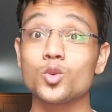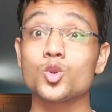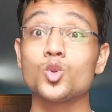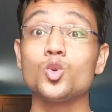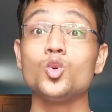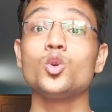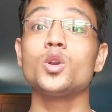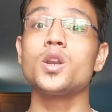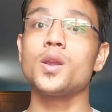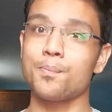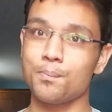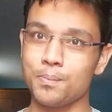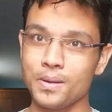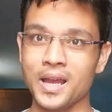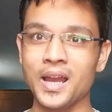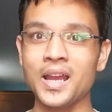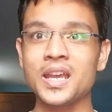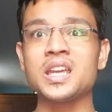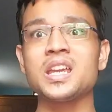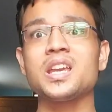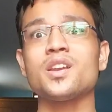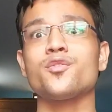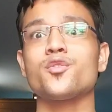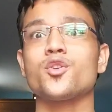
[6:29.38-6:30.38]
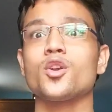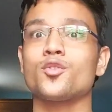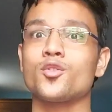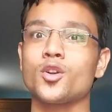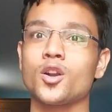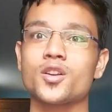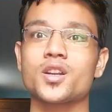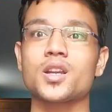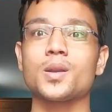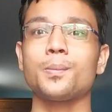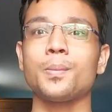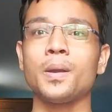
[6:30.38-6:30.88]
to reply if you have
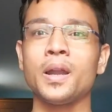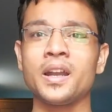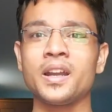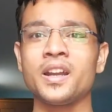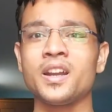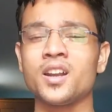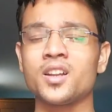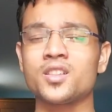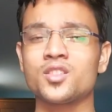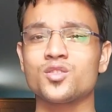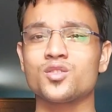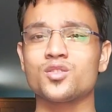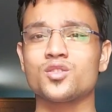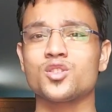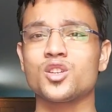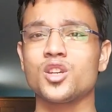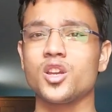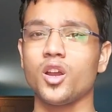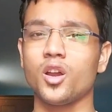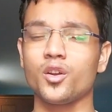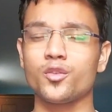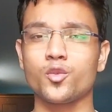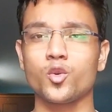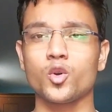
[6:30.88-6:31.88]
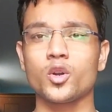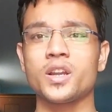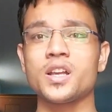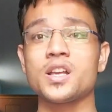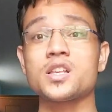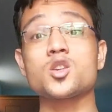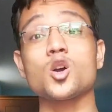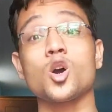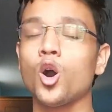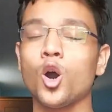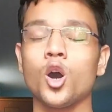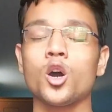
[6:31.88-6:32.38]
not replied in 3 or 4
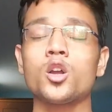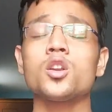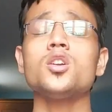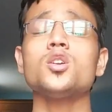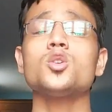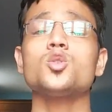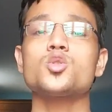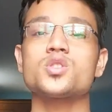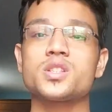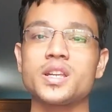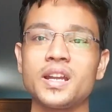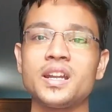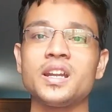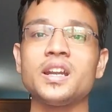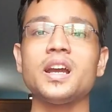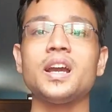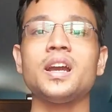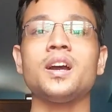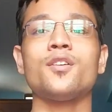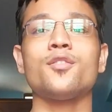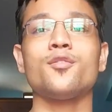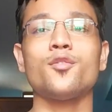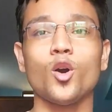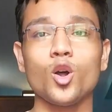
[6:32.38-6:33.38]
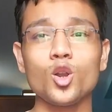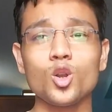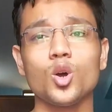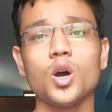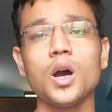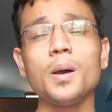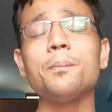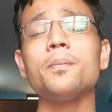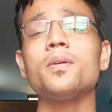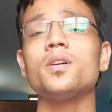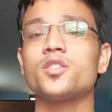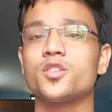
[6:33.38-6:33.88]
days, or to send a
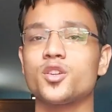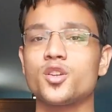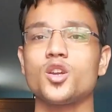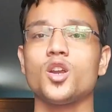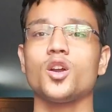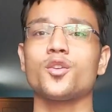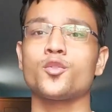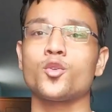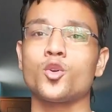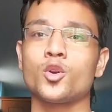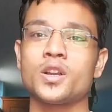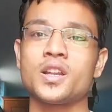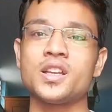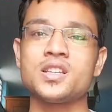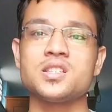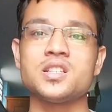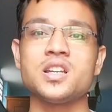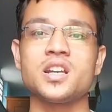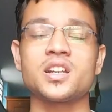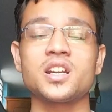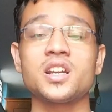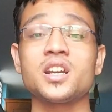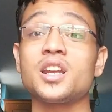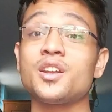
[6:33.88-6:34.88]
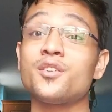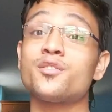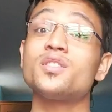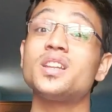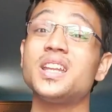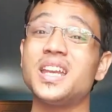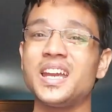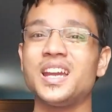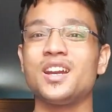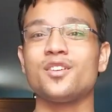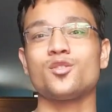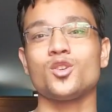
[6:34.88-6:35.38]
follow-up 3 or 4 days later if
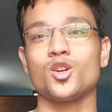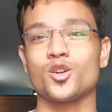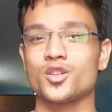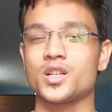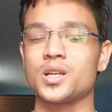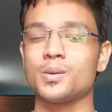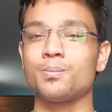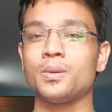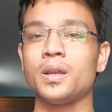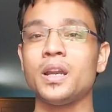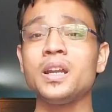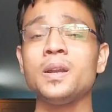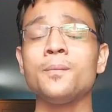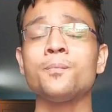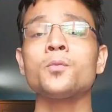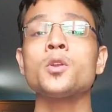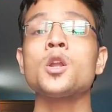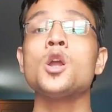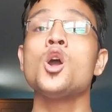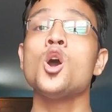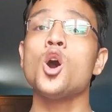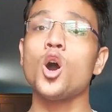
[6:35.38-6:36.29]
they have not replied.